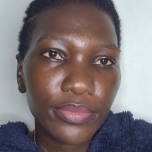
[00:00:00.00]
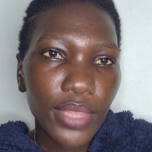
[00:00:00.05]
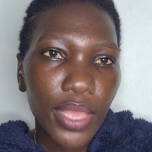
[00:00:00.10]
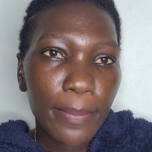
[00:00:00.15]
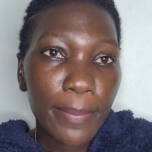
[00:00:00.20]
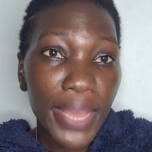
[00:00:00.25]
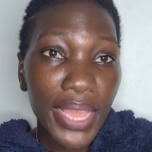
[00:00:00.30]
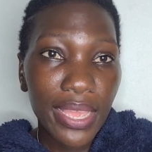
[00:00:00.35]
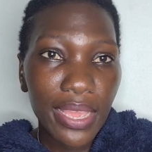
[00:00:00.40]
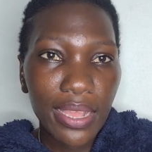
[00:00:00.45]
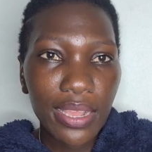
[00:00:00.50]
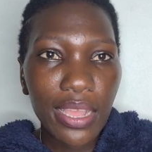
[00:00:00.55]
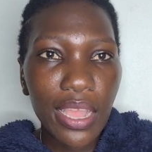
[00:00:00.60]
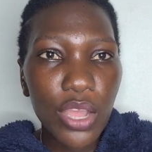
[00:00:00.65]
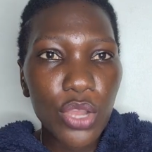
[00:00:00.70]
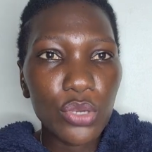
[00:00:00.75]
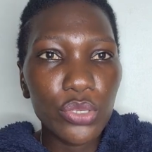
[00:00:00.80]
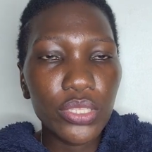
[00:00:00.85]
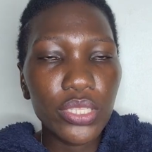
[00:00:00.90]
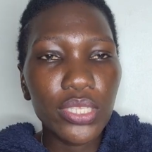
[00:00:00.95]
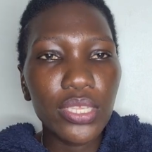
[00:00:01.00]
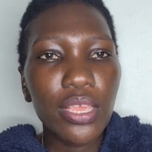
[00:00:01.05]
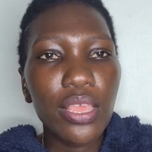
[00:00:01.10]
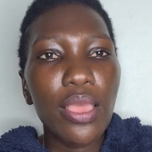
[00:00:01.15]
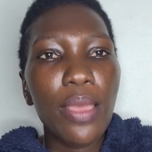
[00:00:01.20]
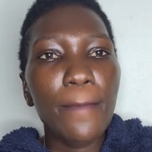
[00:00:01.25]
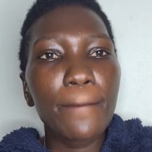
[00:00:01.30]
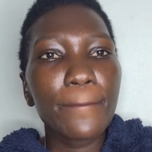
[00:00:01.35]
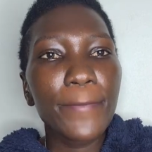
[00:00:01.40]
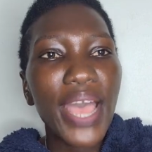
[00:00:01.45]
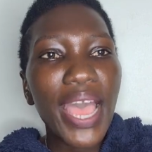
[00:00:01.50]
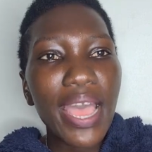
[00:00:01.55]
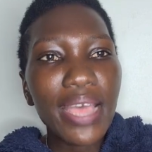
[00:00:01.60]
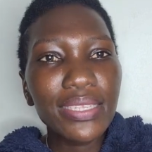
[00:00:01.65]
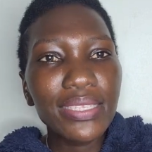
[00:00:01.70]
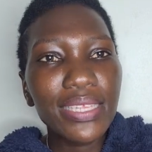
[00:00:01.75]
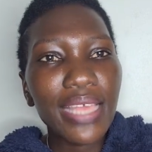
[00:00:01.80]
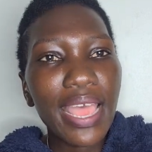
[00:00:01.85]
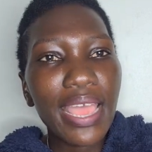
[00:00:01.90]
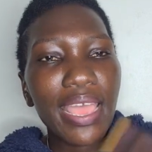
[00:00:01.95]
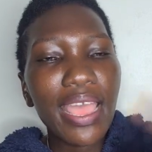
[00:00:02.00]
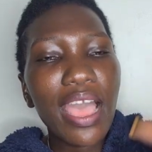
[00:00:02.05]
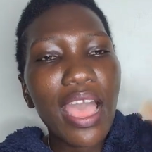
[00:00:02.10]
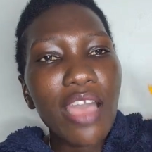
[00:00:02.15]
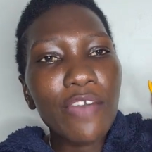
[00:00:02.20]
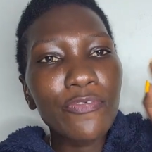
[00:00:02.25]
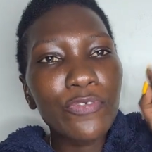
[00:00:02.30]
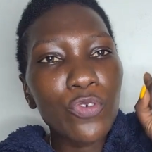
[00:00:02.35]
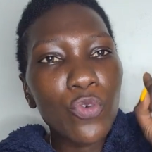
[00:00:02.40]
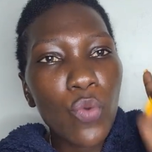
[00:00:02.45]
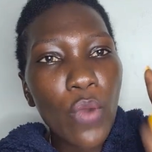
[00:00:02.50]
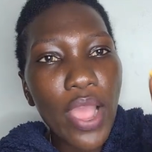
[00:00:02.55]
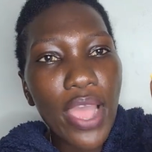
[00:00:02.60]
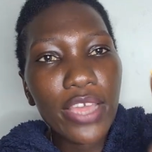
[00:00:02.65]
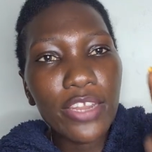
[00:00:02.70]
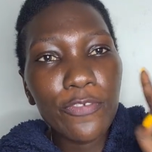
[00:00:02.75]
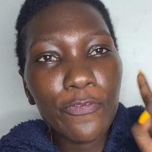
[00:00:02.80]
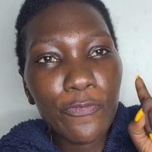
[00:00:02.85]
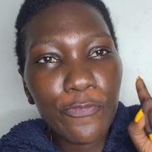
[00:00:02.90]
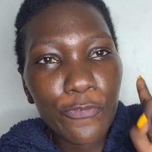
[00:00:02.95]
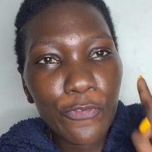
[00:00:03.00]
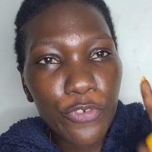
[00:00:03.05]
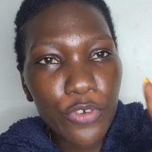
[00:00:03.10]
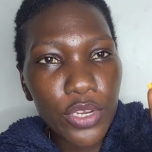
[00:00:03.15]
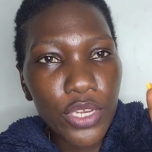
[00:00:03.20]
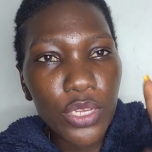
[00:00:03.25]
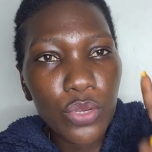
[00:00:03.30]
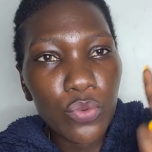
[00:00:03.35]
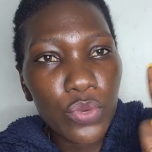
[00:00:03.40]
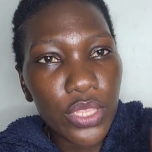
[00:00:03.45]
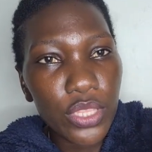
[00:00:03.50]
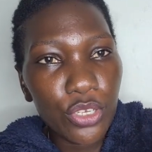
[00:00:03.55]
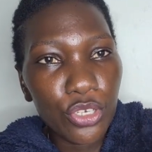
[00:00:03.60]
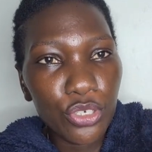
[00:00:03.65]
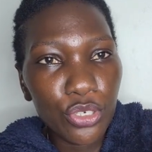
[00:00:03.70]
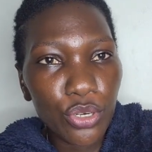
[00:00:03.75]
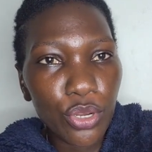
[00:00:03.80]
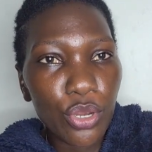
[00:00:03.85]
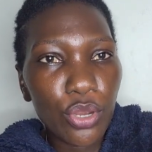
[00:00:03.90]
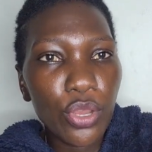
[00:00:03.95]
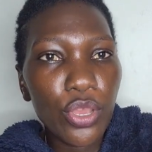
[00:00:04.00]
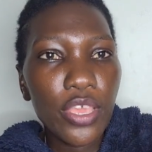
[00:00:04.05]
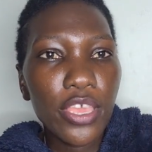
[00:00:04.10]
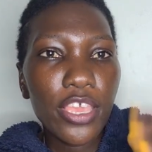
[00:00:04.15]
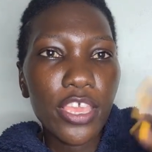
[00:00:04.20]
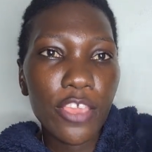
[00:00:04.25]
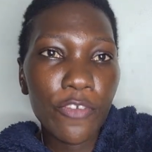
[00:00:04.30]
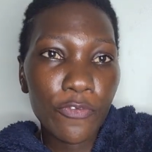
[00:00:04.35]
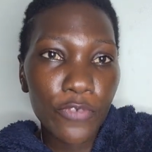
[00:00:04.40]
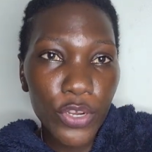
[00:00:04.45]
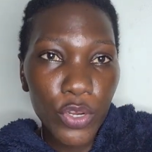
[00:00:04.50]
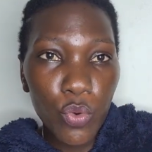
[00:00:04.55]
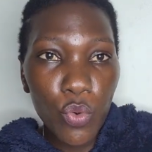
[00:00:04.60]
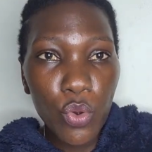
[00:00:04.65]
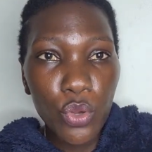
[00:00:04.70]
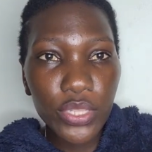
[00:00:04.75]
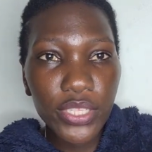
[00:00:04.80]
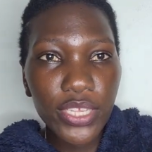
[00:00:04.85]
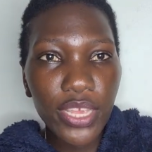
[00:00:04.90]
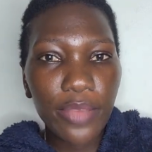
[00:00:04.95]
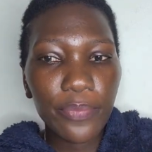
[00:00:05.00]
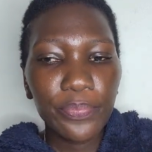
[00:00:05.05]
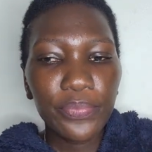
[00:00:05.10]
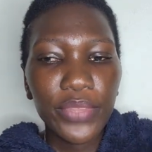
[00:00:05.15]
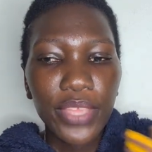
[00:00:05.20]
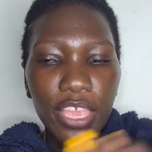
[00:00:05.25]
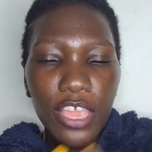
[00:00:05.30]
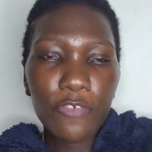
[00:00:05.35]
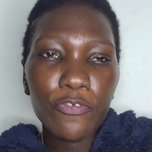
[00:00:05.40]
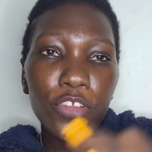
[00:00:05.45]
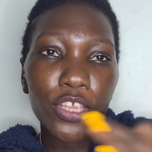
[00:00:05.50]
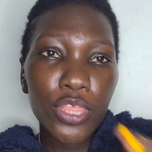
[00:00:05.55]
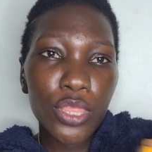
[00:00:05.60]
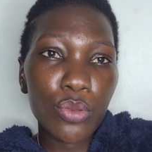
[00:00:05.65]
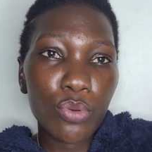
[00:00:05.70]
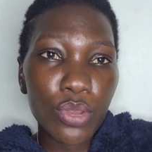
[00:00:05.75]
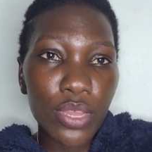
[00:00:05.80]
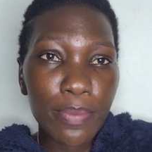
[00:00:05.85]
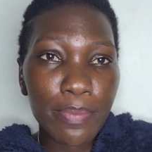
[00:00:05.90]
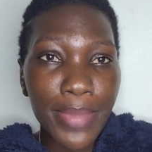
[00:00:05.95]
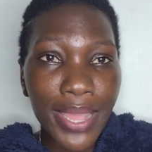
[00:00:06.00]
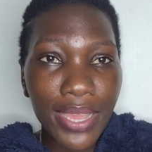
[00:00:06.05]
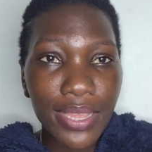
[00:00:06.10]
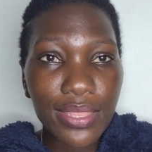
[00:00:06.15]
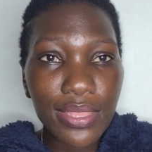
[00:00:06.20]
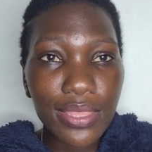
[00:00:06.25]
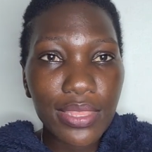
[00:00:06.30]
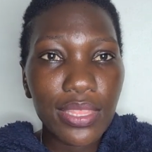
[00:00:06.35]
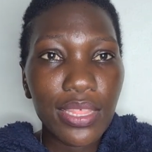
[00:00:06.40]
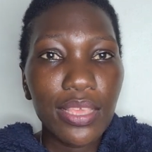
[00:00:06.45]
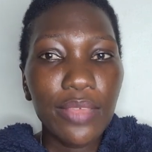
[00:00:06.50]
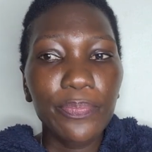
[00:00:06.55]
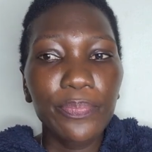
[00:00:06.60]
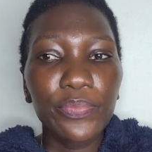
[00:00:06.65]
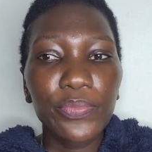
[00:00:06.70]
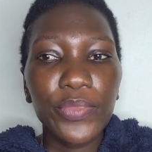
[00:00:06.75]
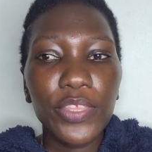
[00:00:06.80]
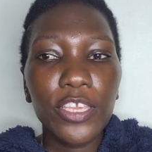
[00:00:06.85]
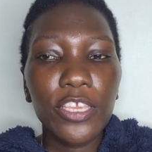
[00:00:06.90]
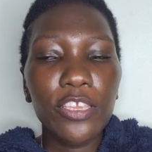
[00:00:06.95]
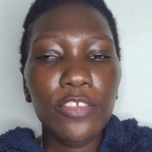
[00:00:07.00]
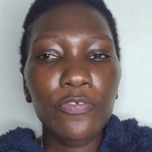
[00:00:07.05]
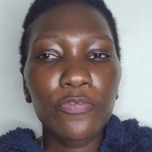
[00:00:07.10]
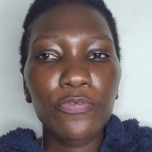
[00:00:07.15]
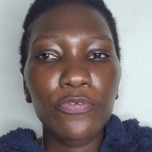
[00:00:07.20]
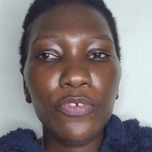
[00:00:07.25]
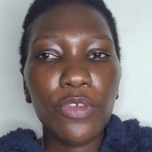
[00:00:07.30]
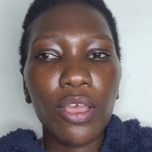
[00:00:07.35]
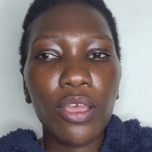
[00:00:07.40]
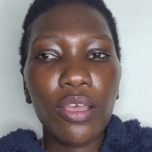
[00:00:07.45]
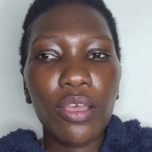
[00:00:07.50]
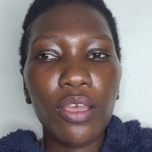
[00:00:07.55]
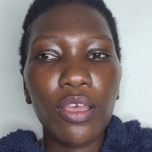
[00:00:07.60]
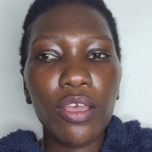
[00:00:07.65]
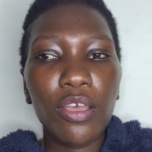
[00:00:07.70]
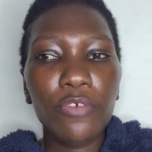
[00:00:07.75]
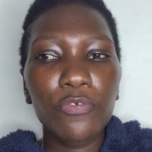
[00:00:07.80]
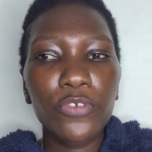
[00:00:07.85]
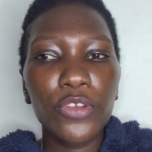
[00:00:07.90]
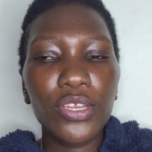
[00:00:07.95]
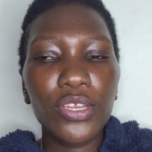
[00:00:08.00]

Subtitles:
account. But I have one free withdrawal every quarter. Every 3 months, if I